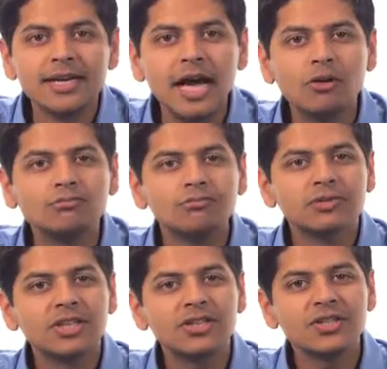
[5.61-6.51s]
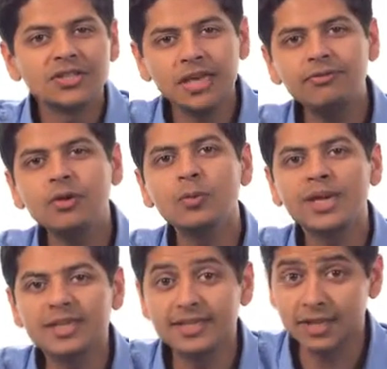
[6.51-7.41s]
Now, there are several
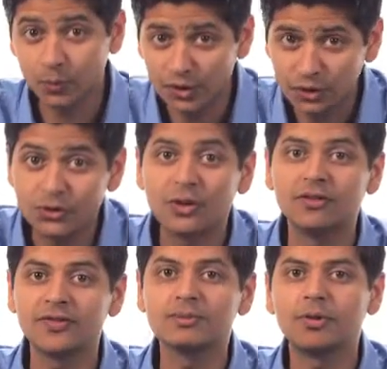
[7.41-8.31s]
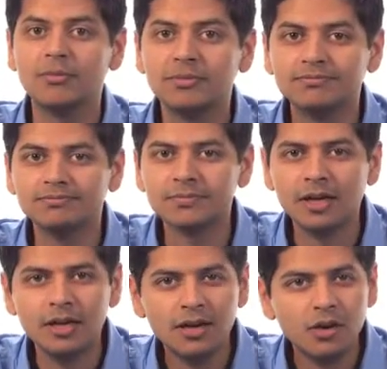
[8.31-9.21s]
ways in which to solve this problem.
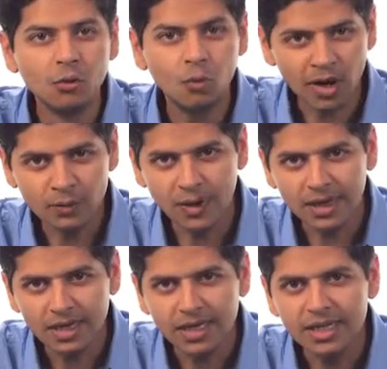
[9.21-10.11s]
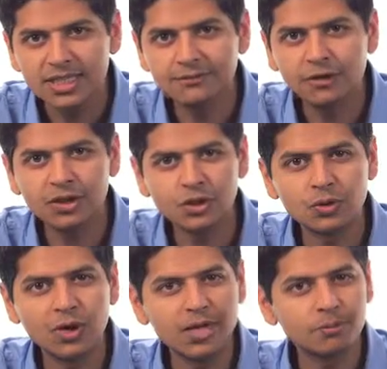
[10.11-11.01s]
One way is for us
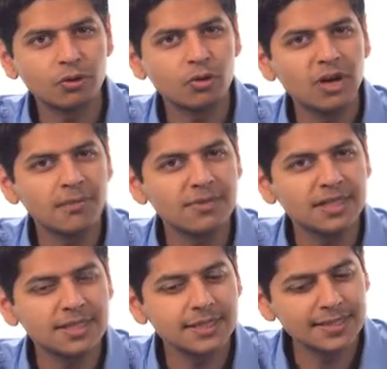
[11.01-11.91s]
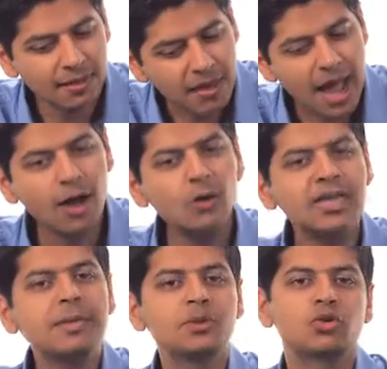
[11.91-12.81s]
to write a program that somehow
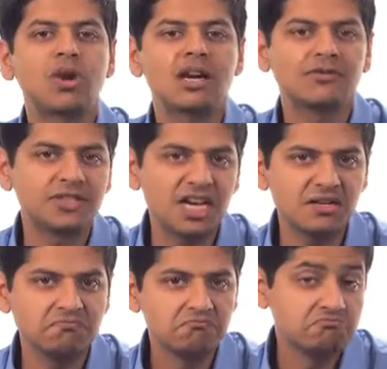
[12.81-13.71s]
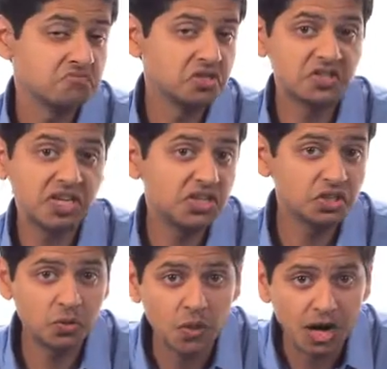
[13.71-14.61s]
keeps track of time, say
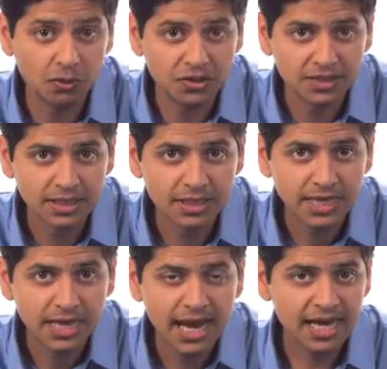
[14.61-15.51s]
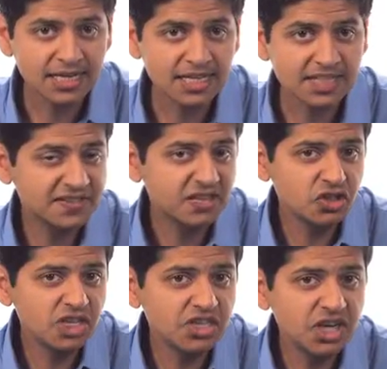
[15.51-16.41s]
2 hours, and it
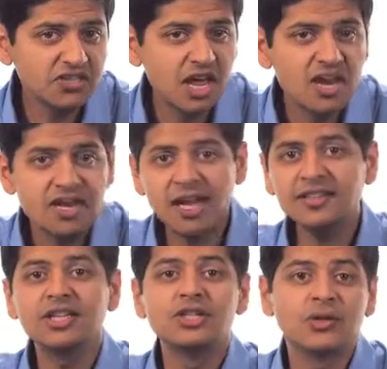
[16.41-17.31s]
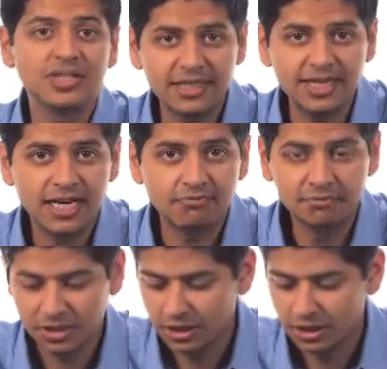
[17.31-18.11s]
essentially does nothing during that time.